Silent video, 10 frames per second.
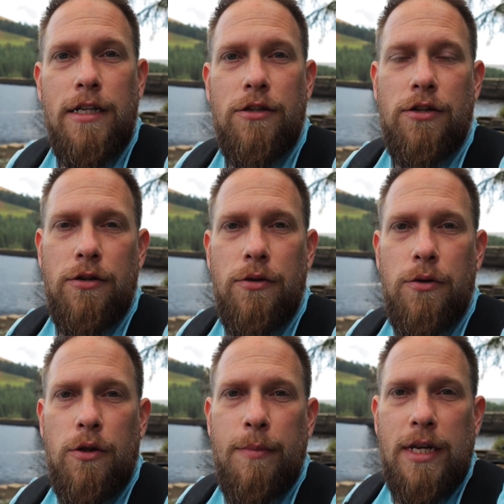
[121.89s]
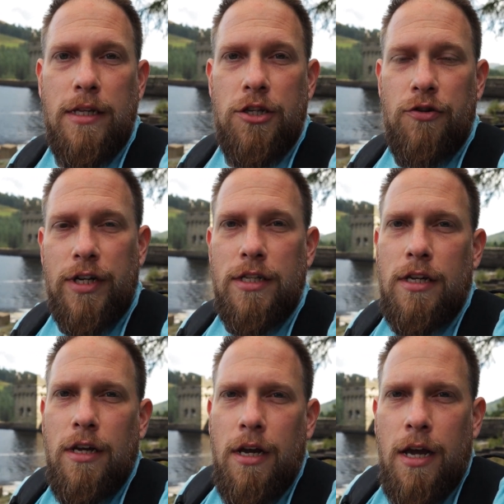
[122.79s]
into the Peak District,
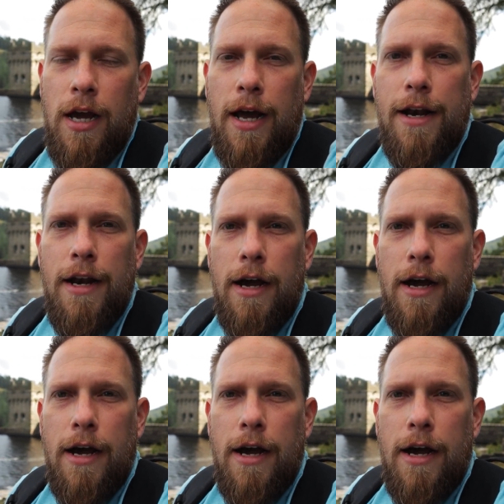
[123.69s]
and